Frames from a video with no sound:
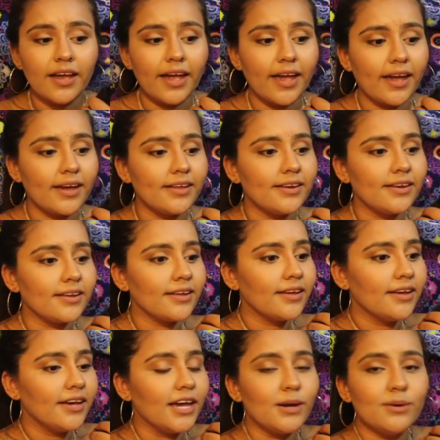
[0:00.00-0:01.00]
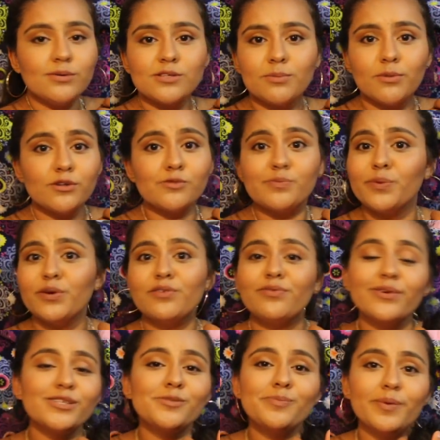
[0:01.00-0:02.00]
And it was the most
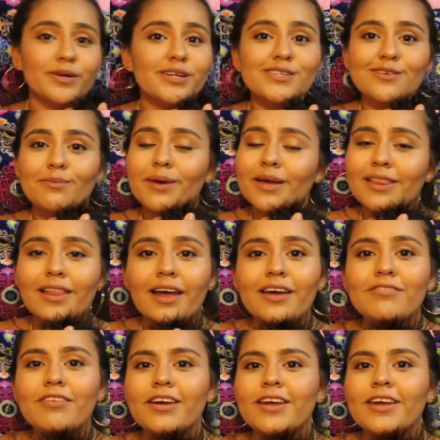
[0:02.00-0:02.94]
beautiful experience of my life.